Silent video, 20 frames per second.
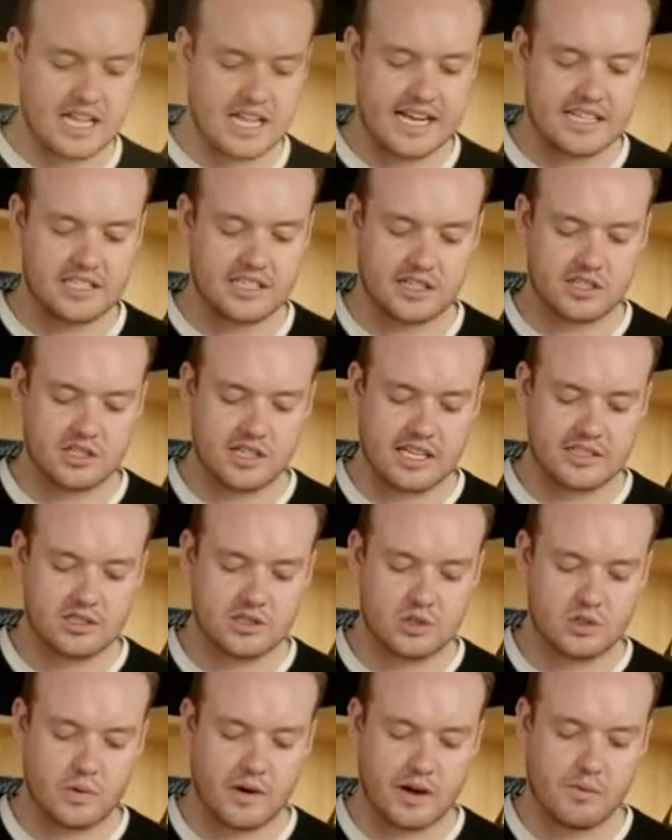that's a lie. Sorry,
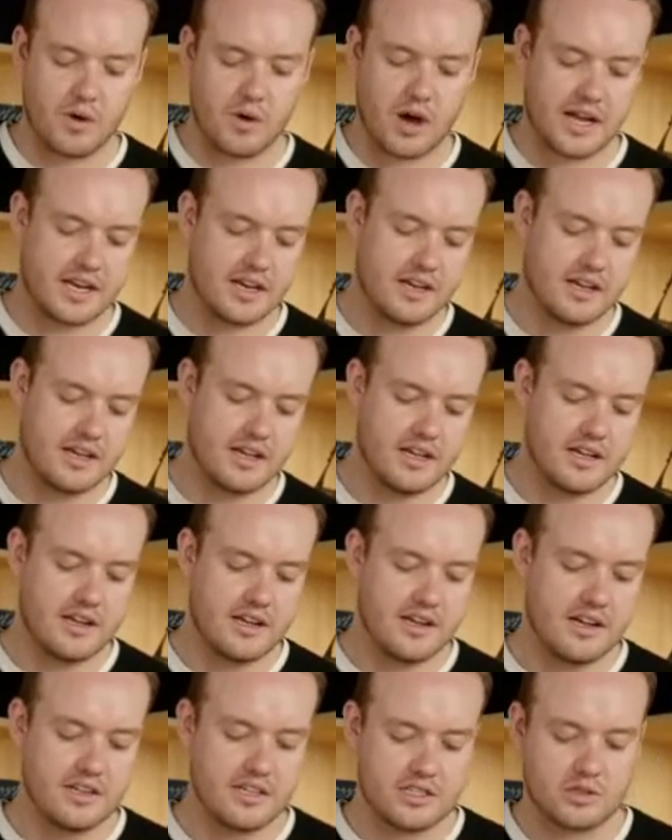2021.
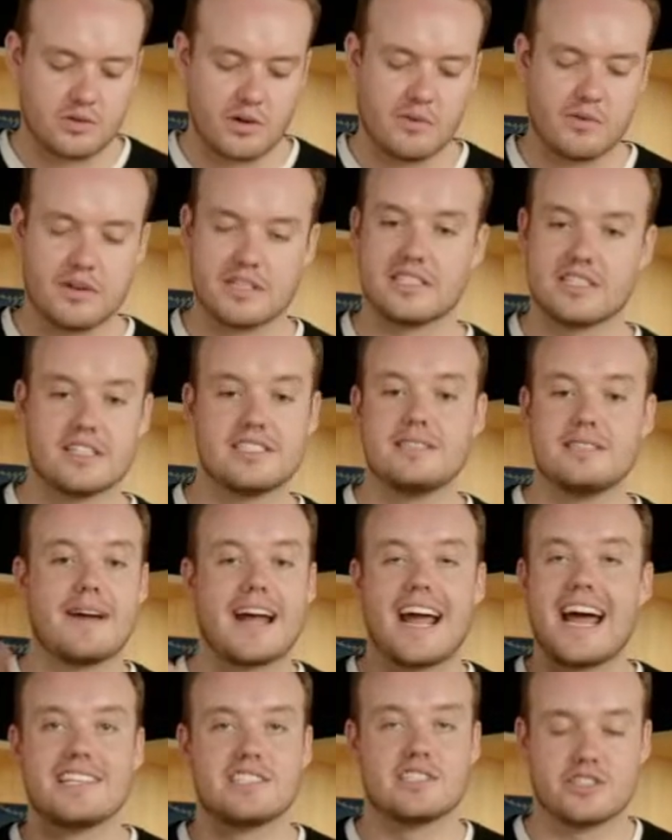2021. Sorry,
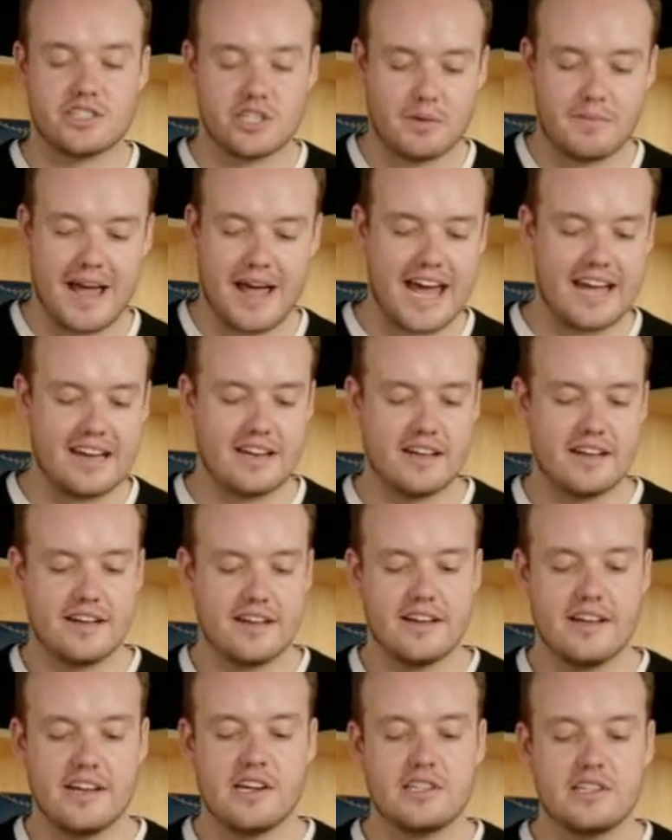see, my eyes are so bad.
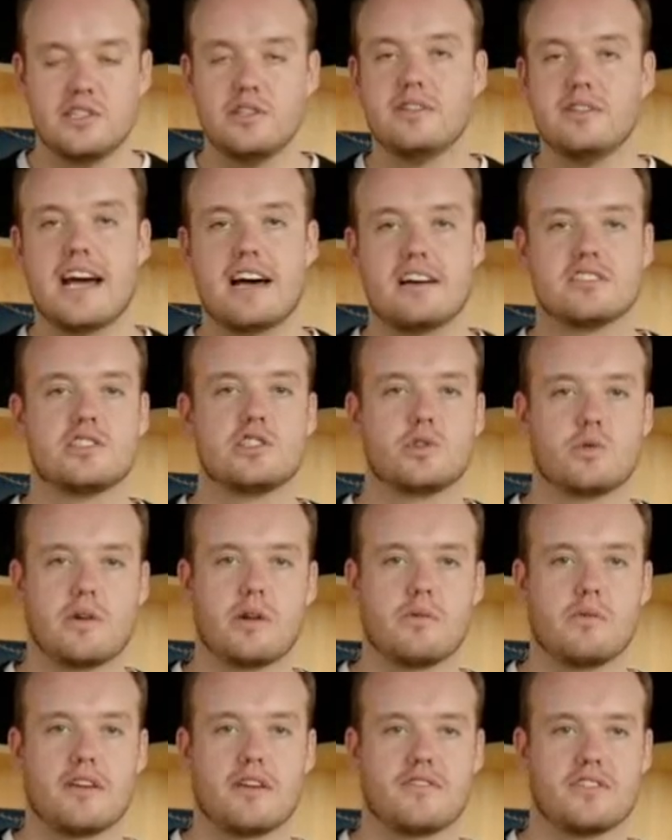
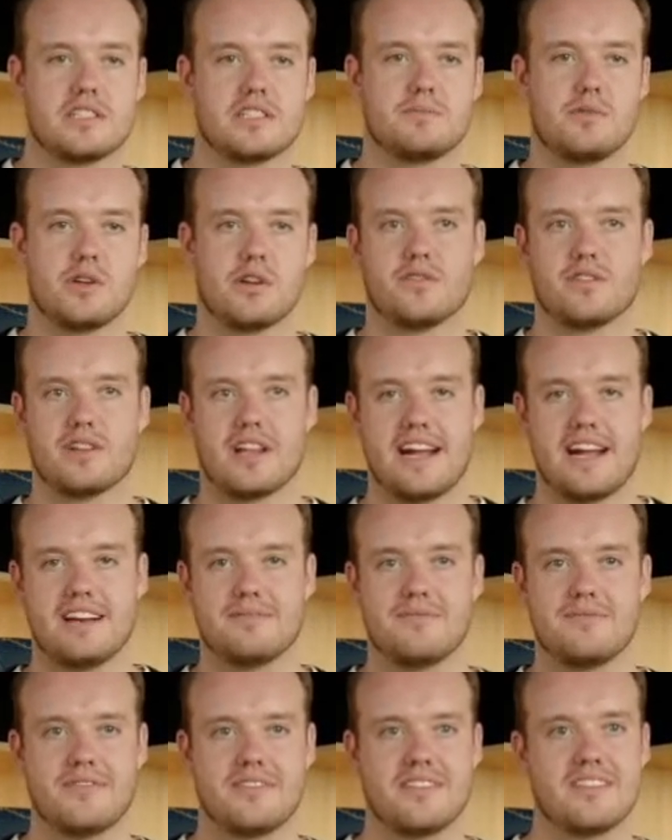2021 for this beautiful
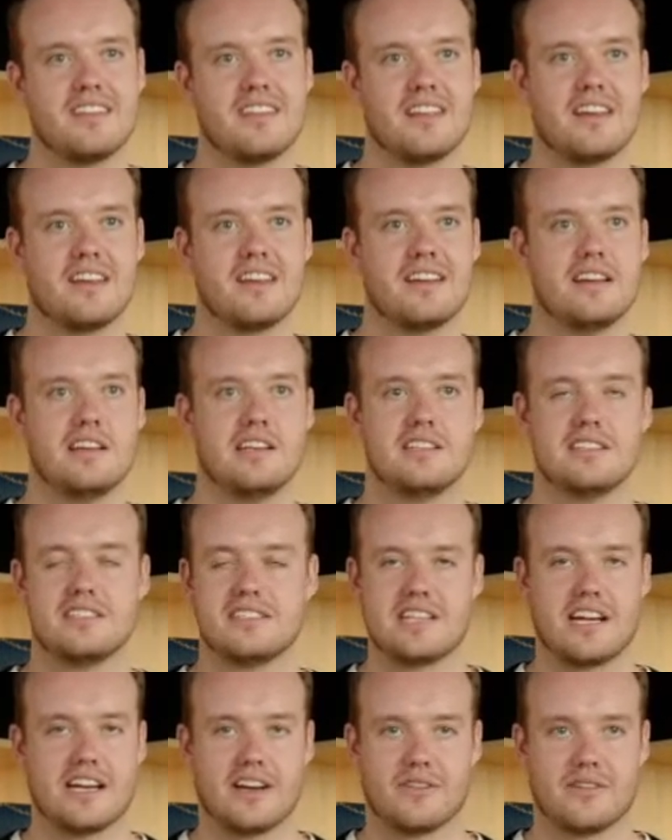item.
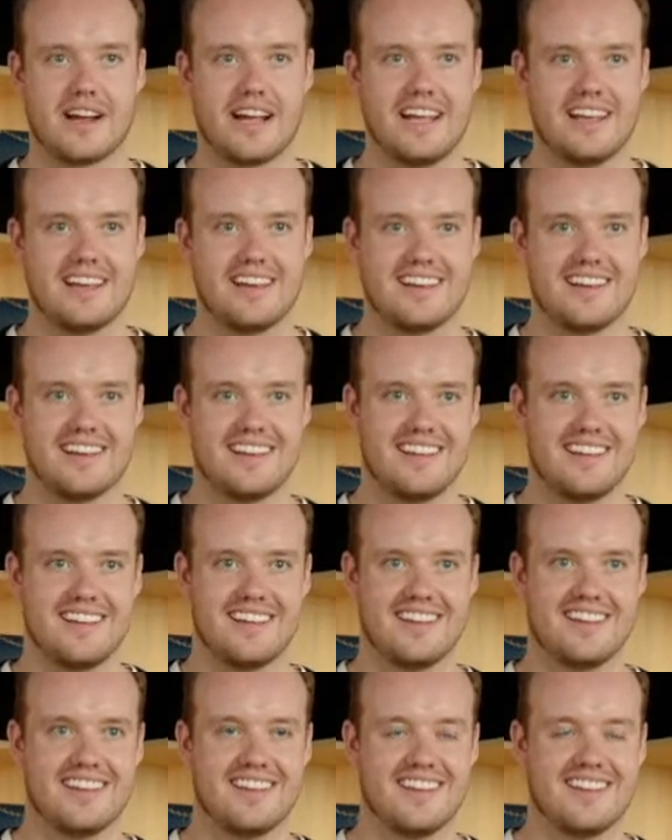Stunning, right?
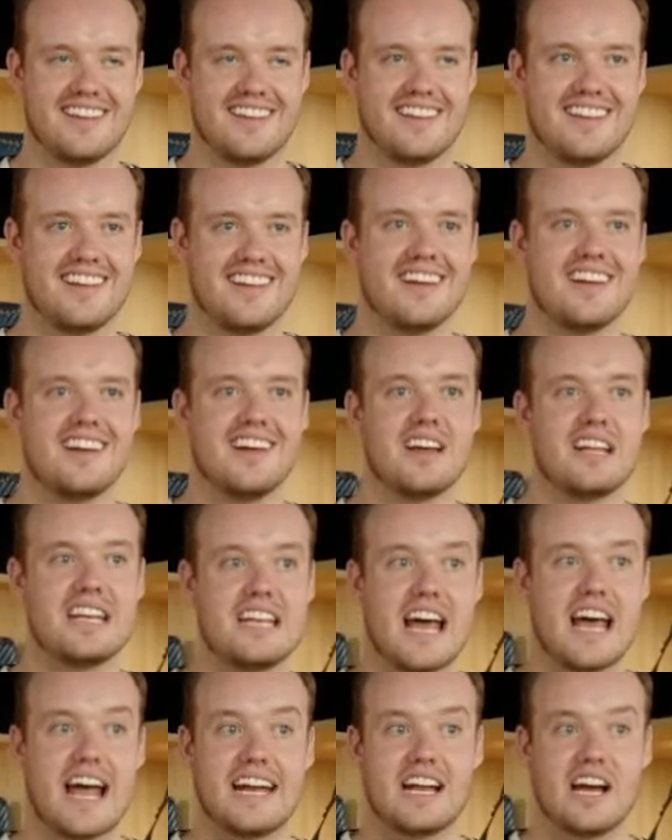
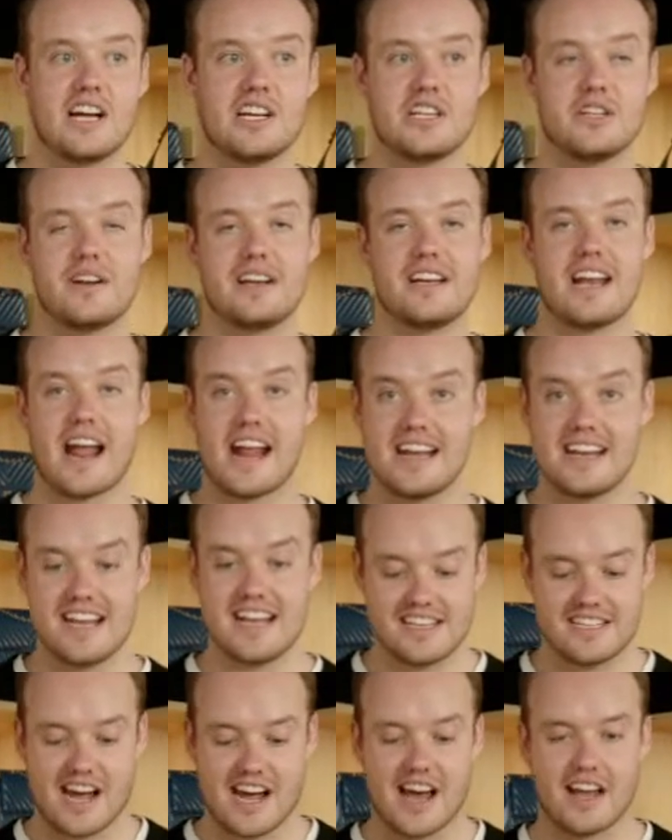
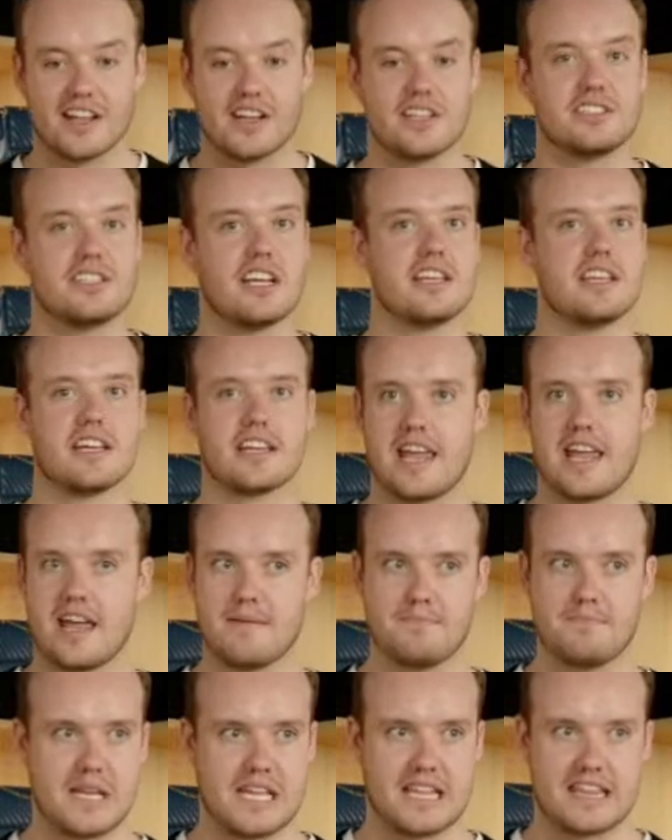$998, you
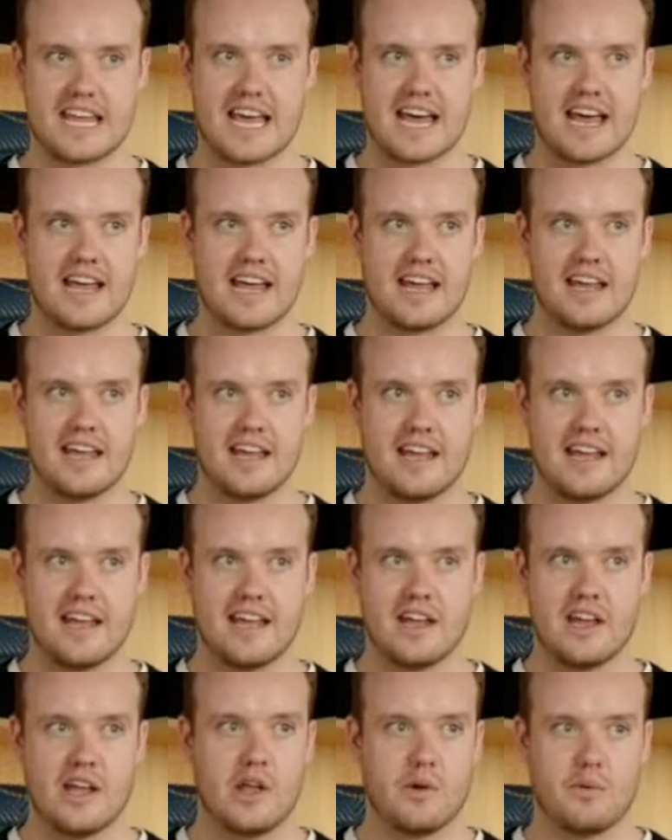can't beat that.
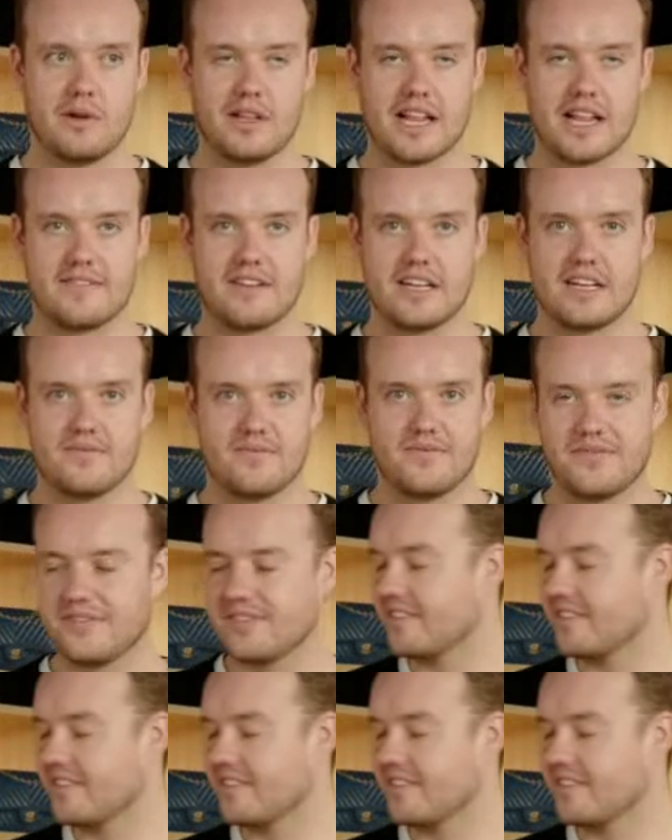We love it.